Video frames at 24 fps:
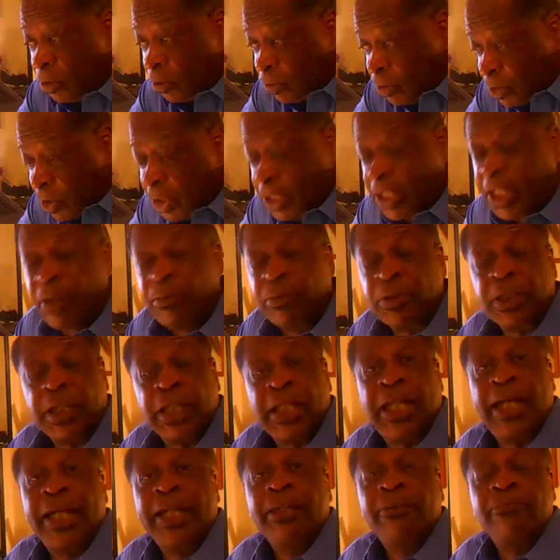You sit down with the
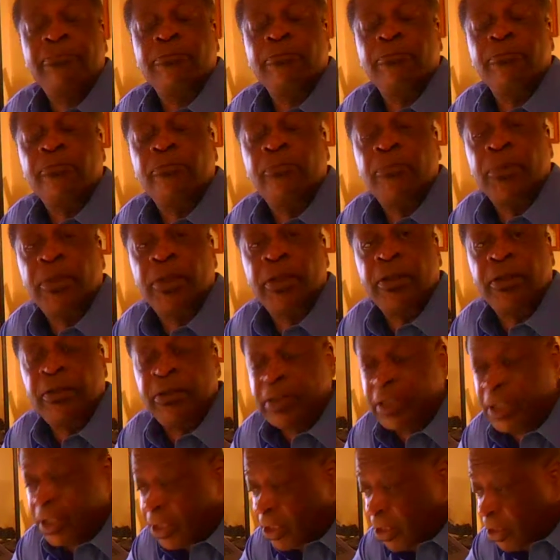client and
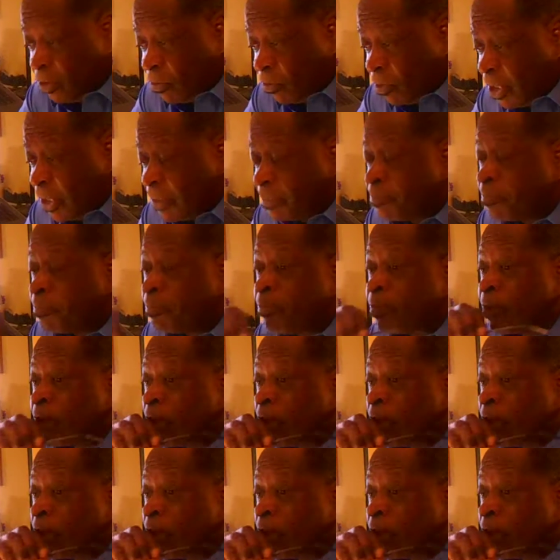you say, I tell you what,